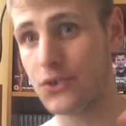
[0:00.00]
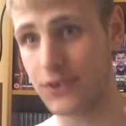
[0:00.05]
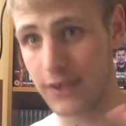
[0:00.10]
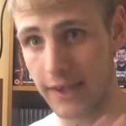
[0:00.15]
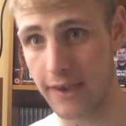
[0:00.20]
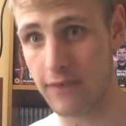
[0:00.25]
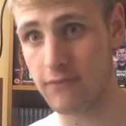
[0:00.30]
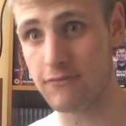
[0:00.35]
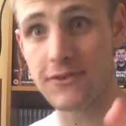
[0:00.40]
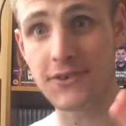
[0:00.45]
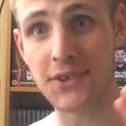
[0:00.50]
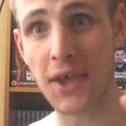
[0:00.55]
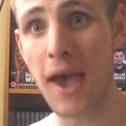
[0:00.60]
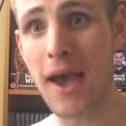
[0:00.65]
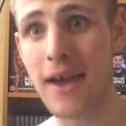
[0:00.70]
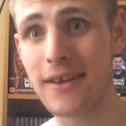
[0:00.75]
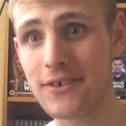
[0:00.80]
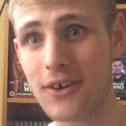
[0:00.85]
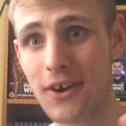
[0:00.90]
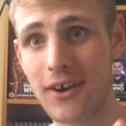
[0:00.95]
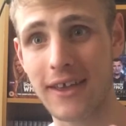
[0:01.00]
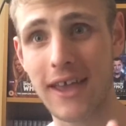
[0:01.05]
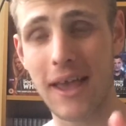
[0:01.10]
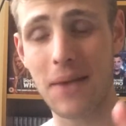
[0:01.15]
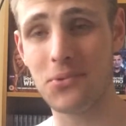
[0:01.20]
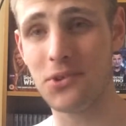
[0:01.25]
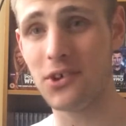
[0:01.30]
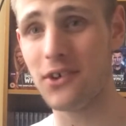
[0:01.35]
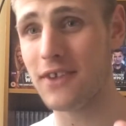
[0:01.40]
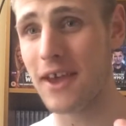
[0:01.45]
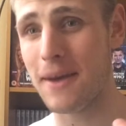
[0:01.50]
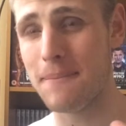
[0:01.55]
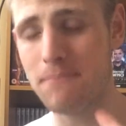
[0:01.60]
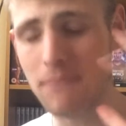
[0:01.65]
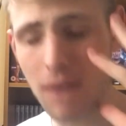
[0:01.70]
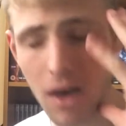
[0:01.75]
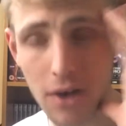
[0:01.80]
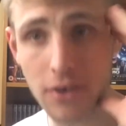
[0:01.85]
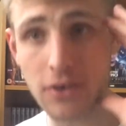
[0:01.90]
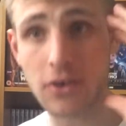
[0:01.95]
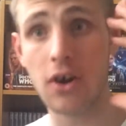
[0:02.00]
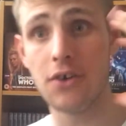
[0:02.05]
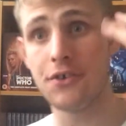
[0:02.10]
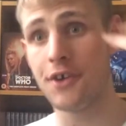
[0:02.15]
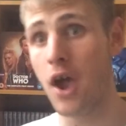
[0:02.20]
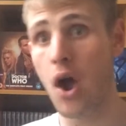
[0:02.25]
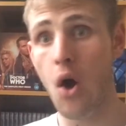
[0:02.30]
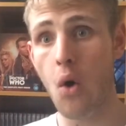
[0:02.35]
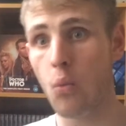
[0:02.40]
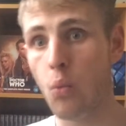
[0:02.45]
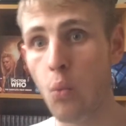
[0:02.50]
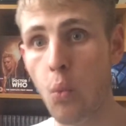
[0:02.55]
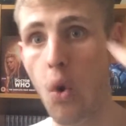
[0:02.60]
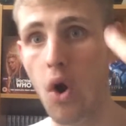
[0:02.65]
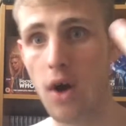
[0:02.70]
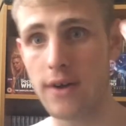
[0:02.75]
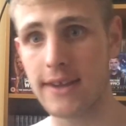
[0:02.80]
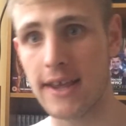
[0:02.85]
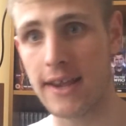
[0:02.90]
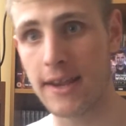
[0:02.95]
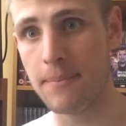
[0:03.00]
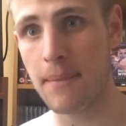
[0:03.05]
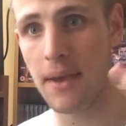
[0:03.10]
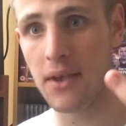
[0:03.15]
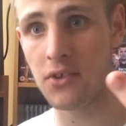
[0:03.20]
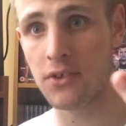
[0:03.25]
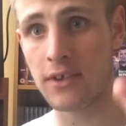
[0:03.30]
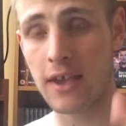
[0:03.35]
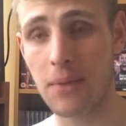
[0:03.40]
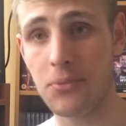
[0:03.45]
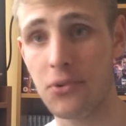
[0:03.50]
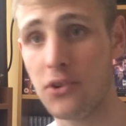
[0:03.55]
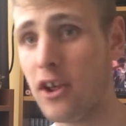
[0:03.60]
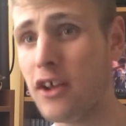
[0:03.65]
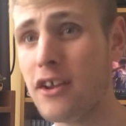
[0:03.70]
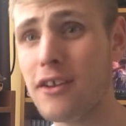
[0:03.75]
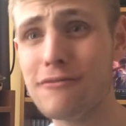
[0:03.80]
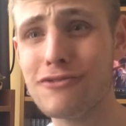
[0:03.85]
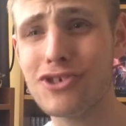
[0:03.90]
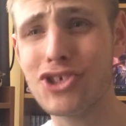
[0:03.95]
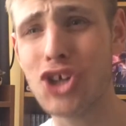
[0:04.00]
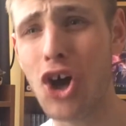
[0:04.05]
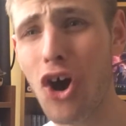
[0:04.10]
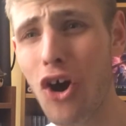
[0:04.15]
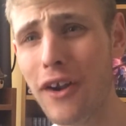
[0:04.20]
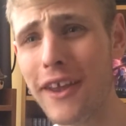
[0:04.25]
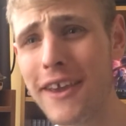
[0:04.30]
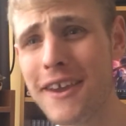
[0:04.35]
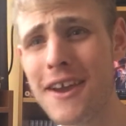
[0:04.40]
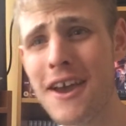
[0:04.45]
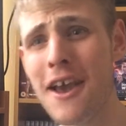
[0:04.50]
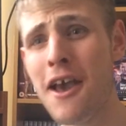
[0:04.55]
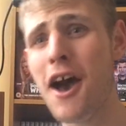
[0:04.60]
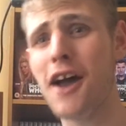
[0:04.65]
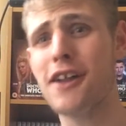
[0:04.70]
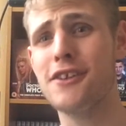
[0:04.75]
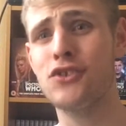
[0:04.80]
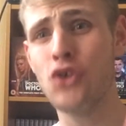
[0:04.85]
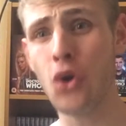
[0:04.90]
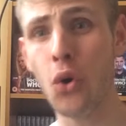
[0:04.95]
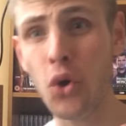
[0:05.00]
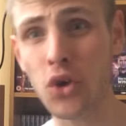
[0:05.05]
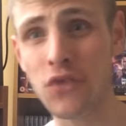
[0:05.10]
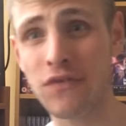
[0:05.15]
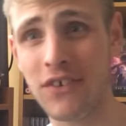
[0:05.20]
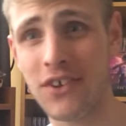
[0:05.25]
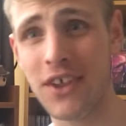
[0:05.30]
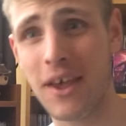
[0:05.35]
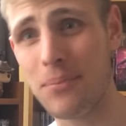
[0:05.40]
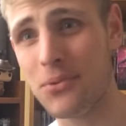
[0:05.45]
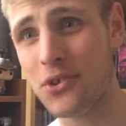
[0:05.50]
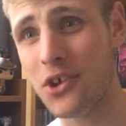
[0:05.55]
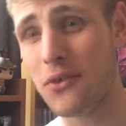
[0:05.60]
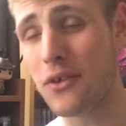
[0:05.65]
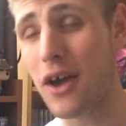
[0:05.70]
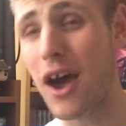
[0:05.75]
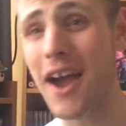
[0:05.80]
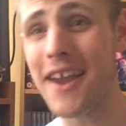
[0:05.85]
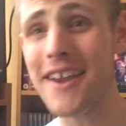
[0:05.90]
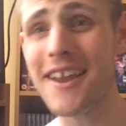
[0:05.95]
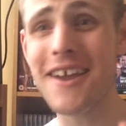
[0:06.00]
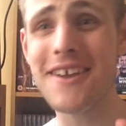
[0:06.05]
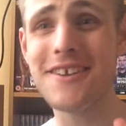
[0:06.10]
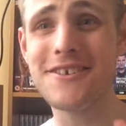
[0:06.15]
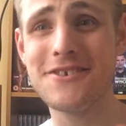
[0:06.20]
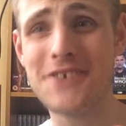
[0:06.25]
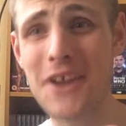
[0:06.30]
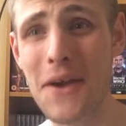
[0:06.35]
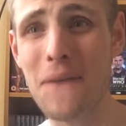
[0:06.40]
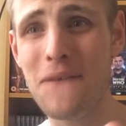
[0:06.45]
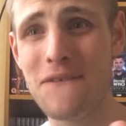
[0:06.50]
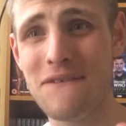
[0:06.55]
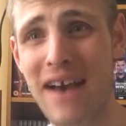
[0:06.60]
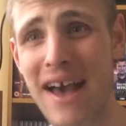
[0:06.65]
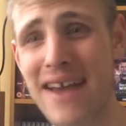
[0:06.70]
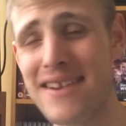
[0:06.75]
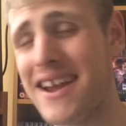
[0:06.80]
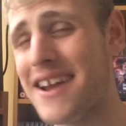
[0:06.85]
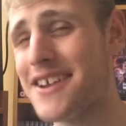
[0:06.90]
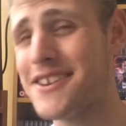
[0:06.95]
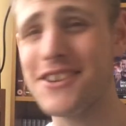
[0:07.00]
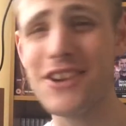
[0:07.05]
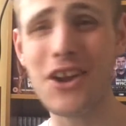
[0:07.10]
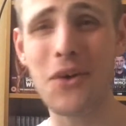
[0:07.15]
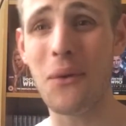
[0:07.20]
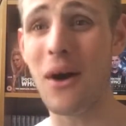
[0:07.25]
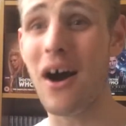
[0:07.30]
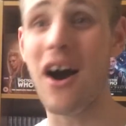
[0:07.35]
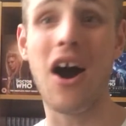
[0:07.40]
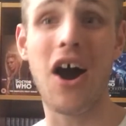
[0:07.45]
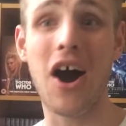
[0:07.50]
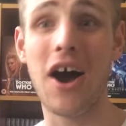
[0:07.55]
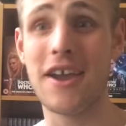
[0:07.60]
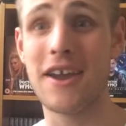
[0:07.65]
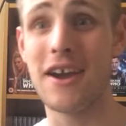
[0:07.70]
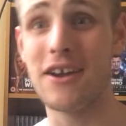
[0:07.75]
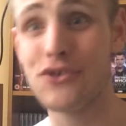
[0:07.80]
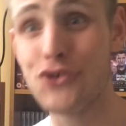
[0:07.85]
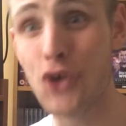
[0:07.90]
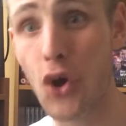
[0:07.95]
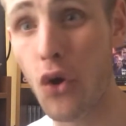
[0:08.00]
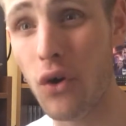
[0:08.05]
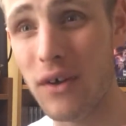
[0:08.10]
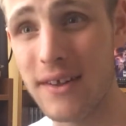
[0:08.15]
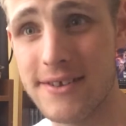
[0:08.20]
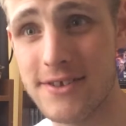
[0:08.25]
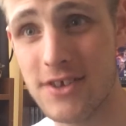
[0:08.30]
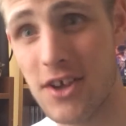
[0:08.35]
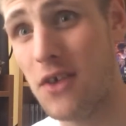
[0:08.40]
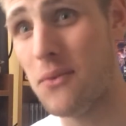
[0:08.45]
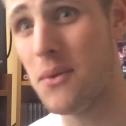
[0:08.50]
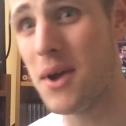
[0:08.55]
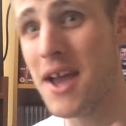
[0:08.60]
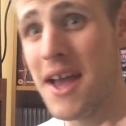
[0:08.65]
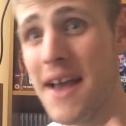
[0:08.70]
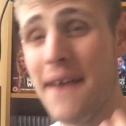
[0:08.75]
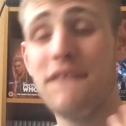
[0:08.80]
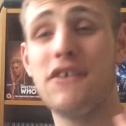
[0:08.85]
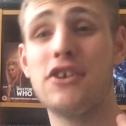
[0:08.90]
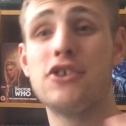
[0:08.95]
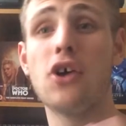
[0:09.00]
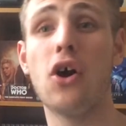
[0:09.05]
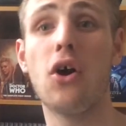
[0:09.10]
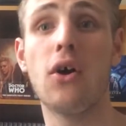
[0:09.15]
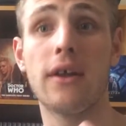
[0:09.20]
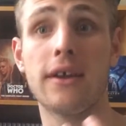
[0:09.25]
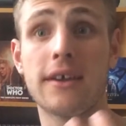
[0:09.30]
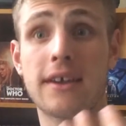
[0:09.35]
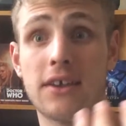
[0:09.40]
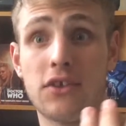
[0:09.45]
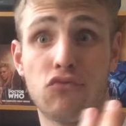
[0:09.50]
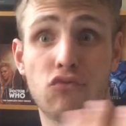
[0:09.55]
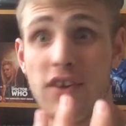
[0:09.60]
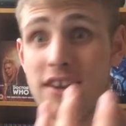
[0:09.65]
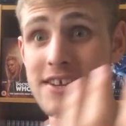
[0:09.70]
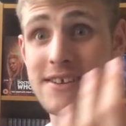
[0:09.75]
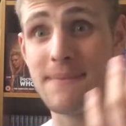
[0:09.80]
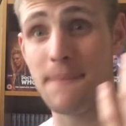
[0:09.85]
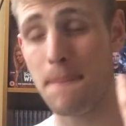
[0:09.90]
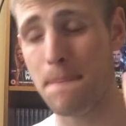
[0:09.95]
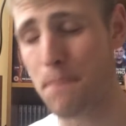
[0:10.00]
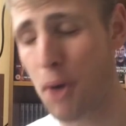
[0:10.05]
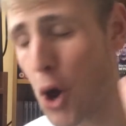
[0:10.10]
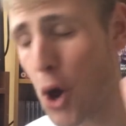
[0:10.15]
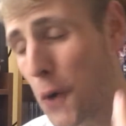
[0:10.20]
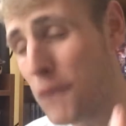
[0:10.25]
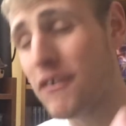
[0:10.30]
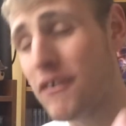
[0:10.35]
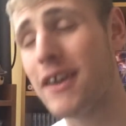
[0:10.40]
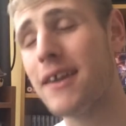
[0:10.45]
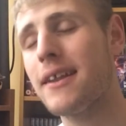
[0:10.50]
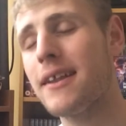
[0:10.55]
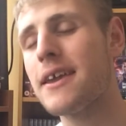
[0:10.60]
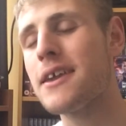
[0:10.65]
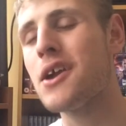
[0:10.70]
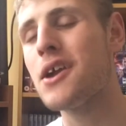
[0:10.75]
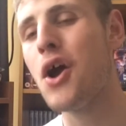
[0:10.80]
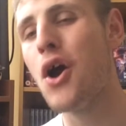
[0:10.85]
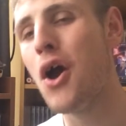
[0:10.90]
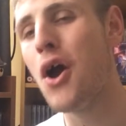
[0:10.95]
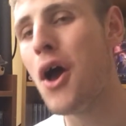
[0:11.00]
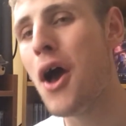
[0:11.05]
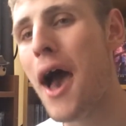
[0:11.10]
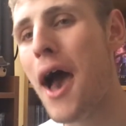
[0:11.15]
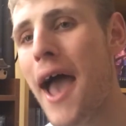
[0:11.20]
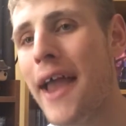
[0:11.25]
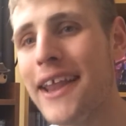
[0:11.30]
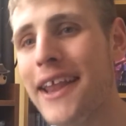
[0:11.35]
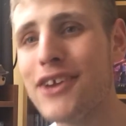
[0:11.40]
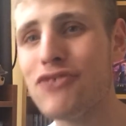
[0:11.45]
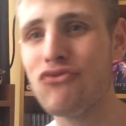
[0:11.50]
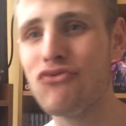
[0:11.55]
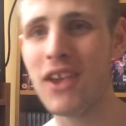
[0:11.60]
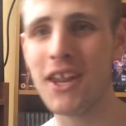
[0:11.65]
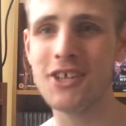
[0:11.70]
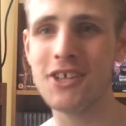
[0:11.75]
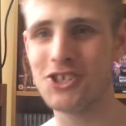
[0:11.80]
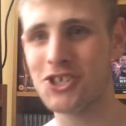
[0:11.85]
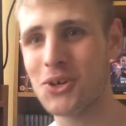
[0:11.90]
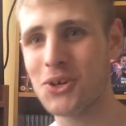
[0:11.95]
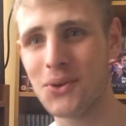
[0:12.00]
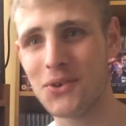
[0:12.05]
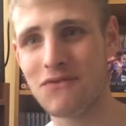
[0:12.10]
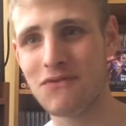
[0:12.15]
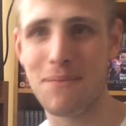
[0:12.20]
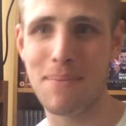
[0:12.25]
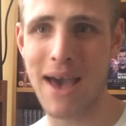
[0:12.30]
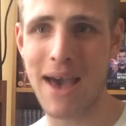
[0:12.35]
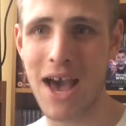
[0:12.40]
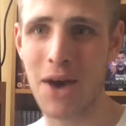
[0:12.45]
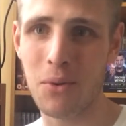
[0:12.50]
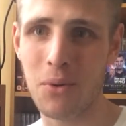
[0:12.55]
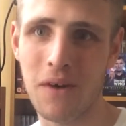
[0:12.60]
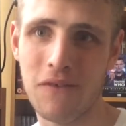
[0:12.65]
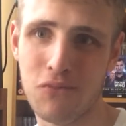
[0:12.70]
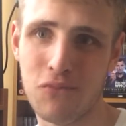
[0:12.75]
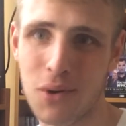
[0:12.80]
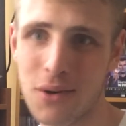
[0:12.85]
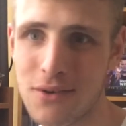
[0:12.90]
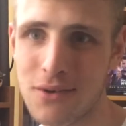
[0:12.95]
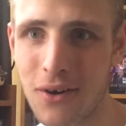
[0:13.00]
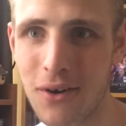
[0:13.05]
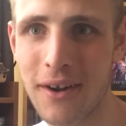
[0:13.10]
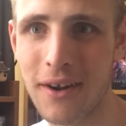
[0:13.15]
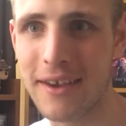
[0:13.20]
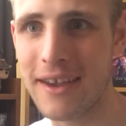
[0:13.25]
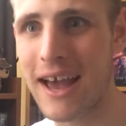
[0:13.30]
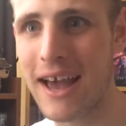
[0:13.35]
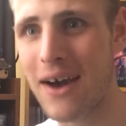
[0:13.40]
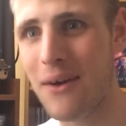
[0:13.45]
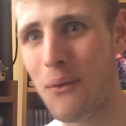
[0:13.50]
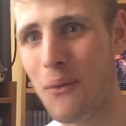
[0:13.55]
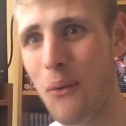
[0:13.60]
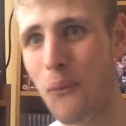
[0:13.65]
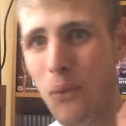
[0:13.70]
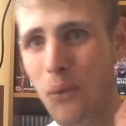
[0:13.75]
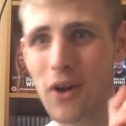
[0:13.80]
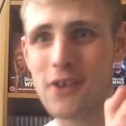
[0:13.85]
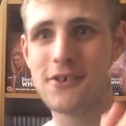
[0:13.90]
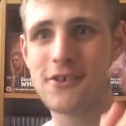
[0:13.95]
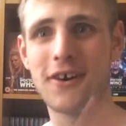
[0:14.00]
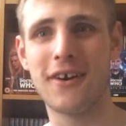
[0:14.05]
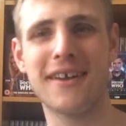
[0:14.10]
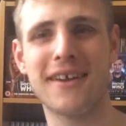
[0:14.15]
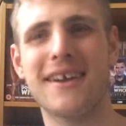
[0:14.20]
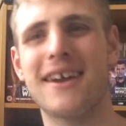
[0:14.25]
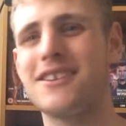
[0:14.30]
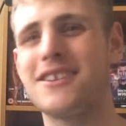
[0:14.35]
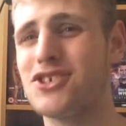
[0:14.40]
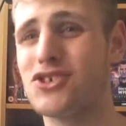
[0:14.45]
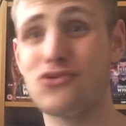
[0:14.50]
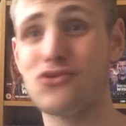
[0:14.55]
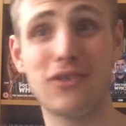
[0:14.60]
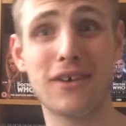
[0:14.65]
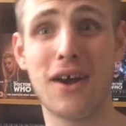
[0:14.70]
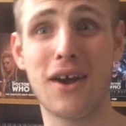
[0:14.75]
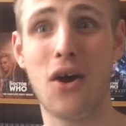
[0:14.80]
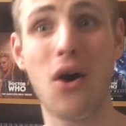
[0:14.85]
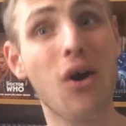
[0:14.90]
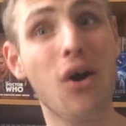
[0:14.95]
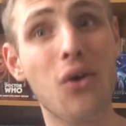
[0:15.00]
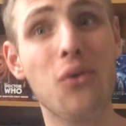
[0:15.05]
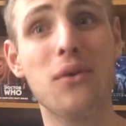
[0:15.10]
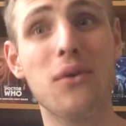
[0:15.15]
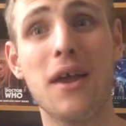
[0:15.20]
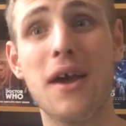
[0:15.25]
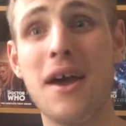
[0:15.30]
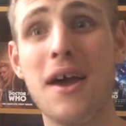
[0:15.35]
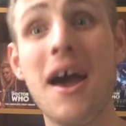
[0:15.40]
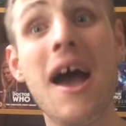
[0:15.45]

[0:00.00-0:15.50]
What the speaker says: series Dalek episode, and my God, what an amazing episode. I know Charlie adores this episode, and I know that, and you know what, I adore it too. The Dalek is written perfectly. And it really shows the power of one Dalek, how one Dalek can destroy a whole